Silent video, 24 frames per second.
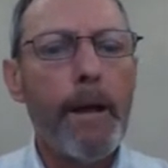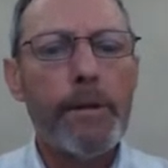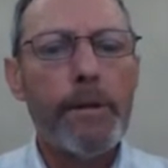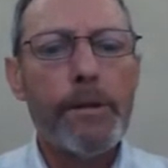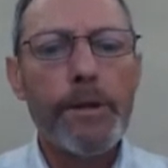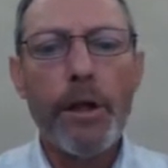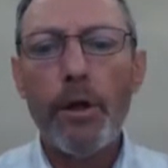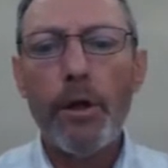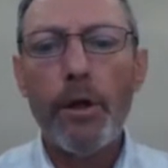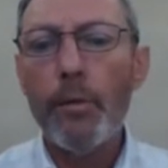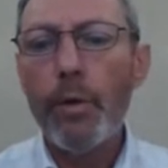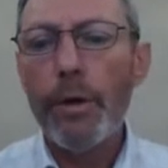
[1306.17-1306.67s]

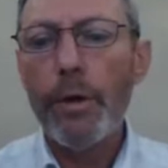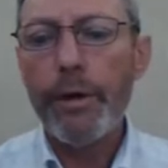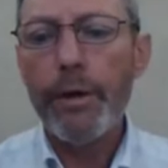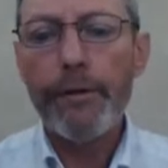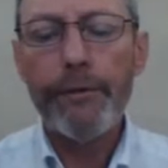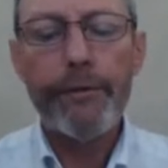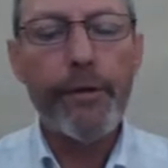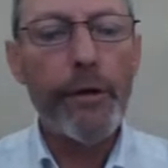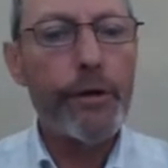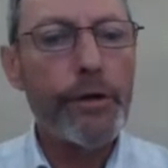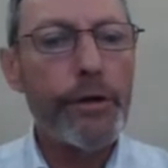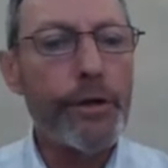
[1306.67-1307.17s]
So what are
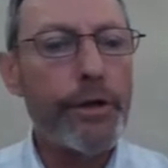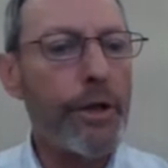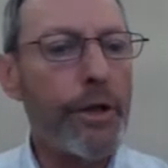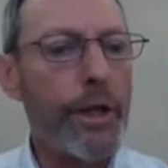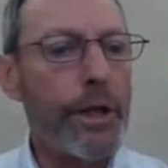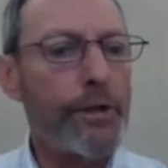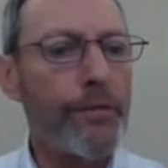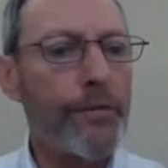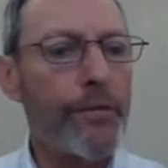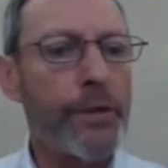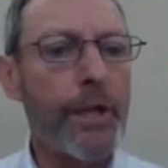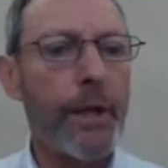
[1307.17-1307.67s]
the future
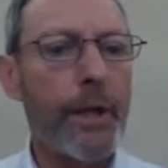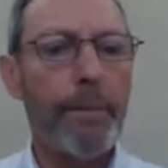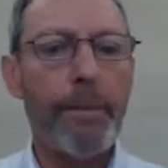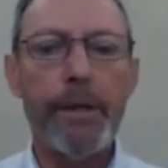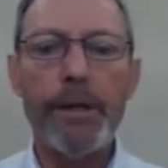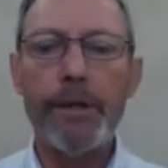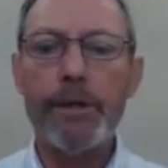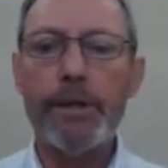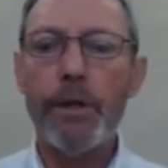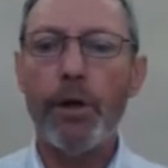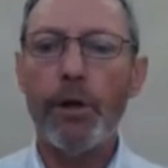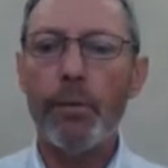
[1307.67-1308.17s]
trends for
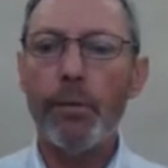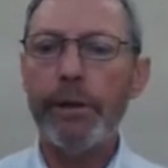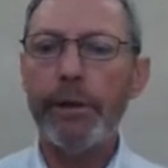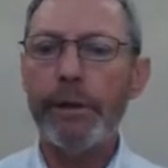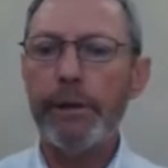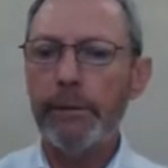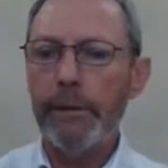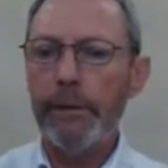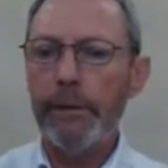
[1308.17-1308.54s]
Japanese knotweed?